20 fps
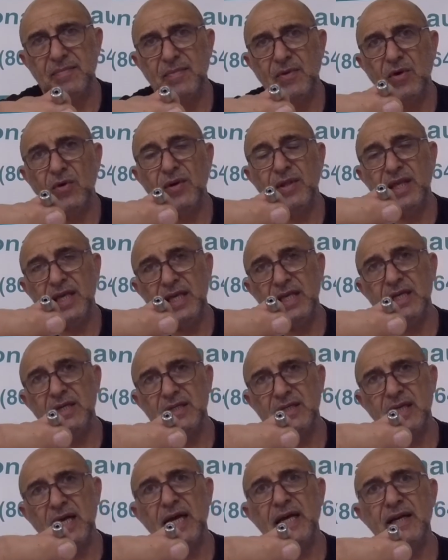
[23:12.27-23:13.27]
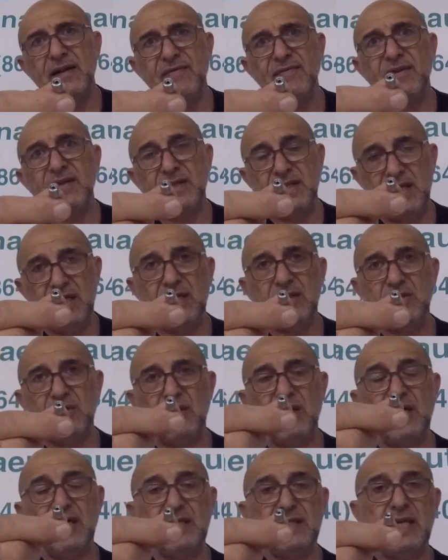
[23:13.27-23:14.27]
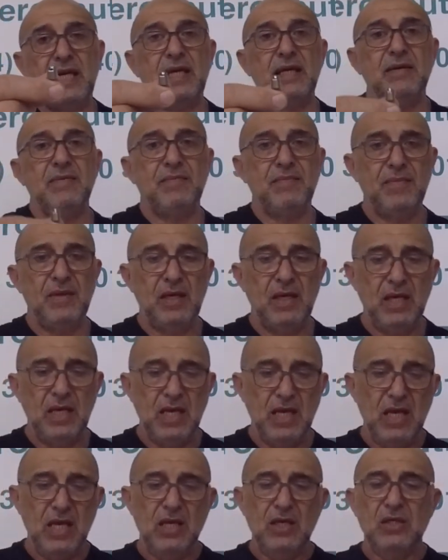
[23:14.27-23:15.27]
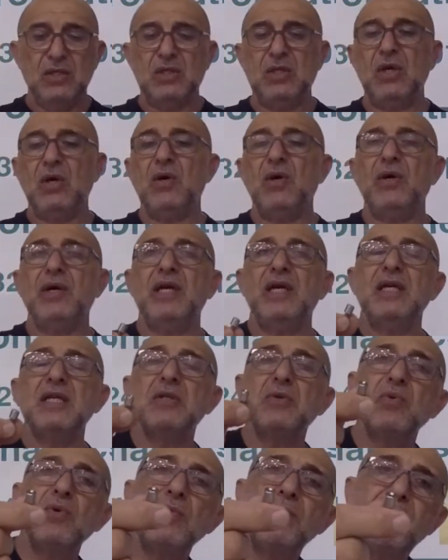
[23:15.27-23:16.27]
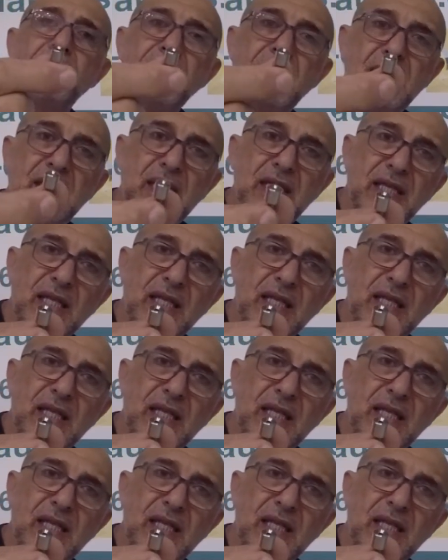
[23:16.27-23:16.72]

or the inner side of the skin, should I say. So it will be a